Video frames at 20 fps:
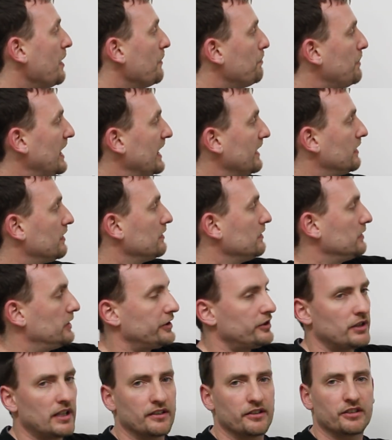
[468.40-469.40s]
But
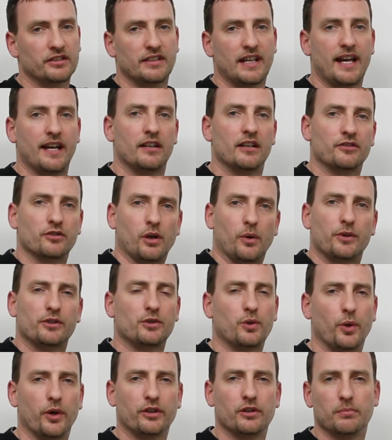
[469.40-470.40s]
just understand, it's always
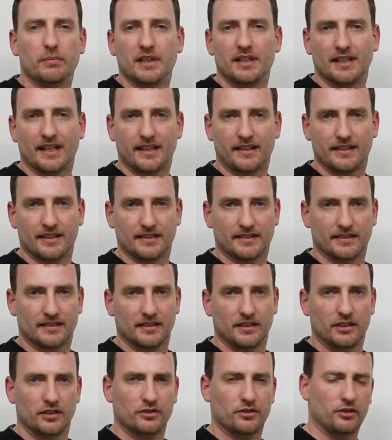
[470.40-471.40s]
going to be like this.
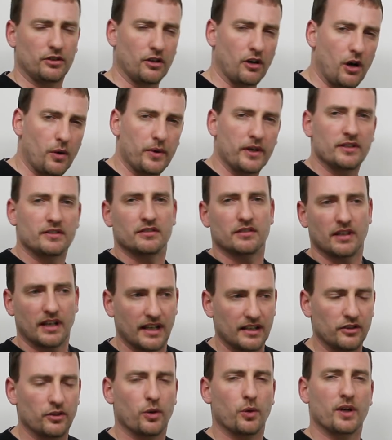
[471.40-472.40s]
So you always
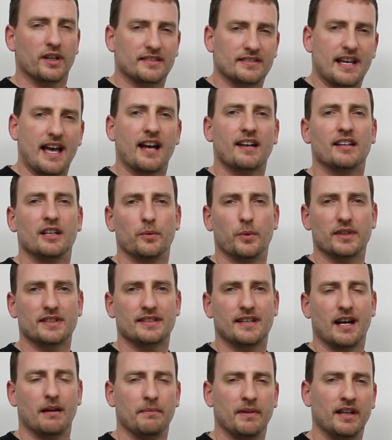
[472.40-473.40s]
know exactly what's
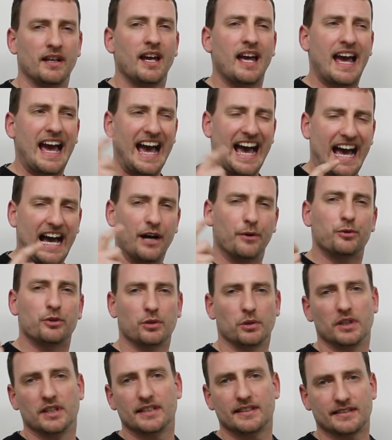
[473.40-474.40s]
coming, how
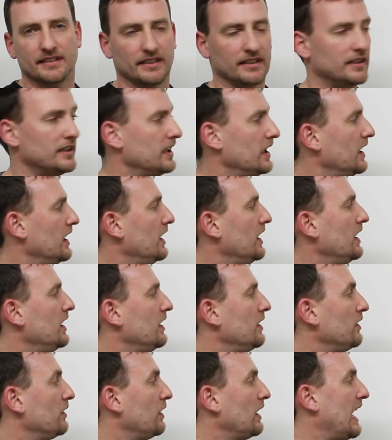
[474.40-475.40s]
to listen.
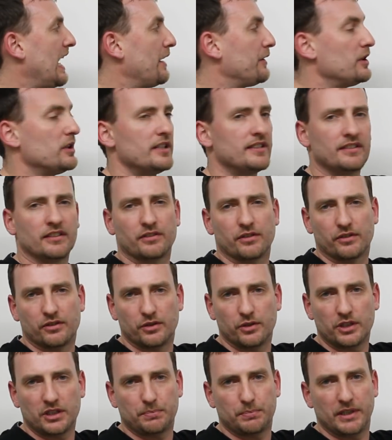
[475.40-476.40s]
How you listen to
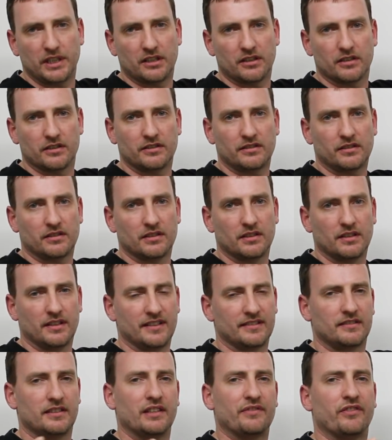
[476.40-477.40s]
2 speakers
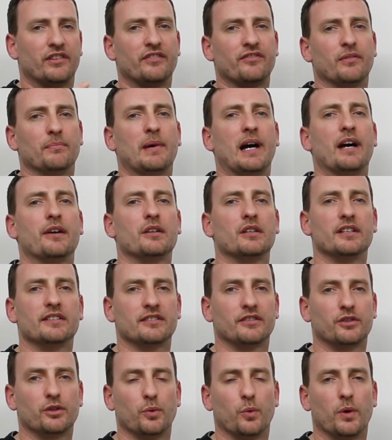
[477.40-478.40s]
is different from how you
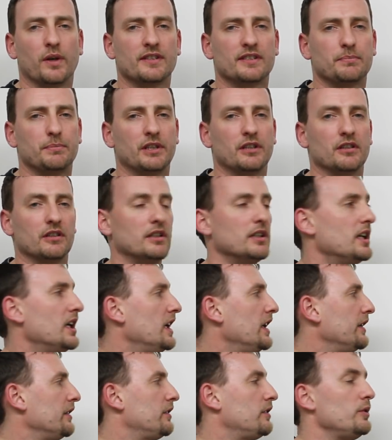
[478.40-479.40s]
listen to 1 speaker.
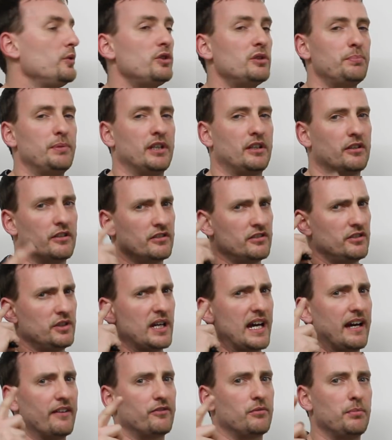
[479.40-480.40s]
2 speakers, you
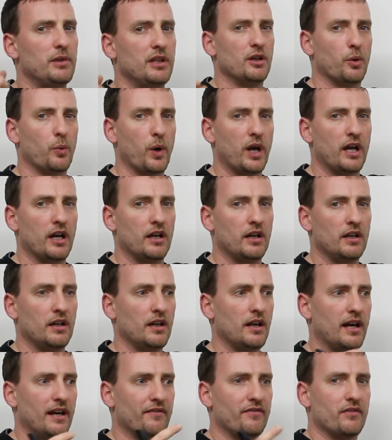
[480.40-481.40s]
have to aware
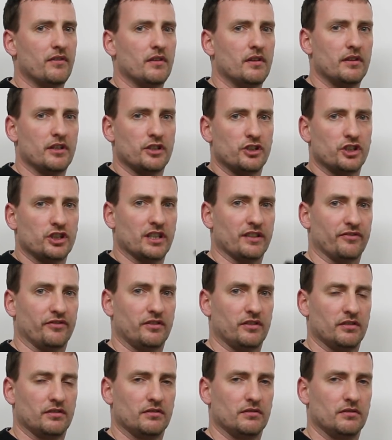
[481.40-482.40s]
of the
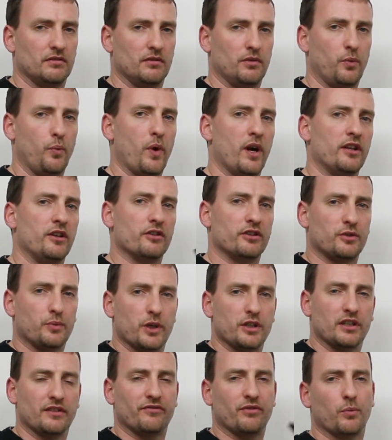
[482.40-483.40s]
shift when you're
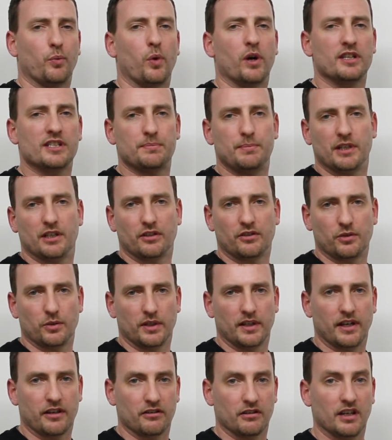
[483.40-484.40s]
switching from 1 speaker to
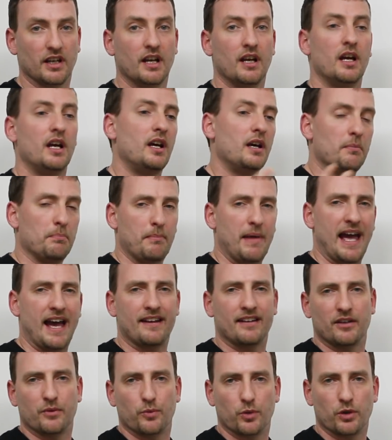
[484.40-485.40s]
another.
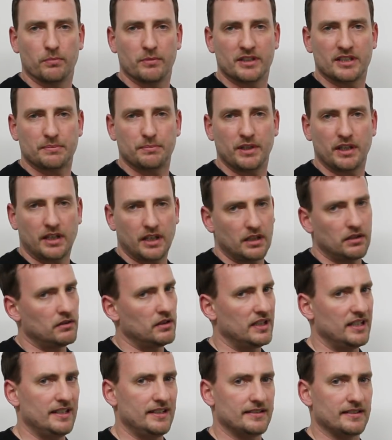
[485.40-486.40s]
Man and woman speaking,
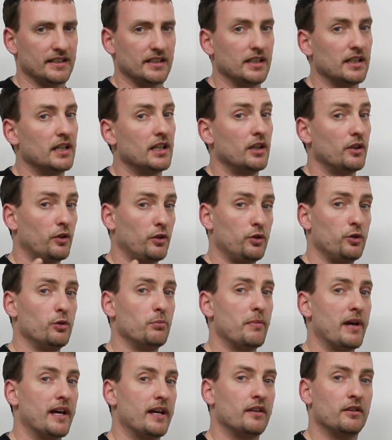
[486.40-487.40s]
easy. 2
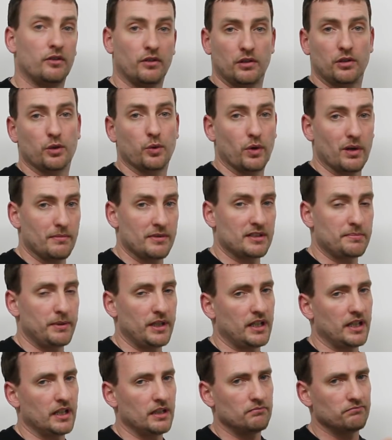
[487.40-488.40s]
men, 2 women
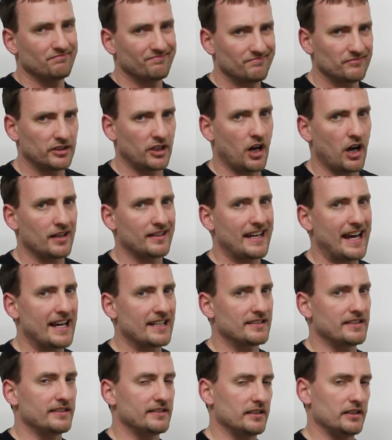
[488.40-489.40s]
speaking, not
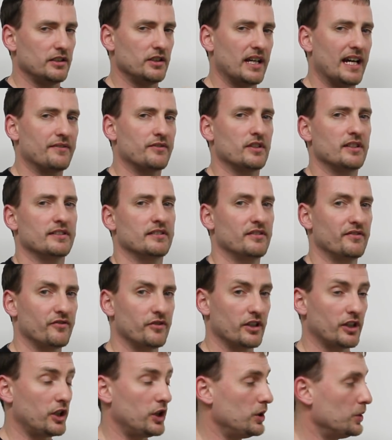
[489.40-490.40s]
as easy. You have to listen for
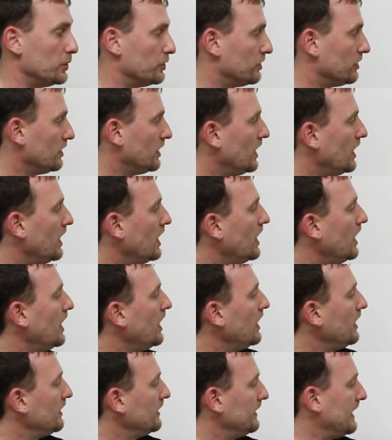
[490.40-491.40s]
the cues.
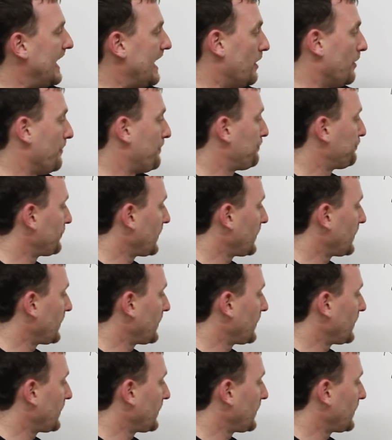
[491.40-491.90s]
Now,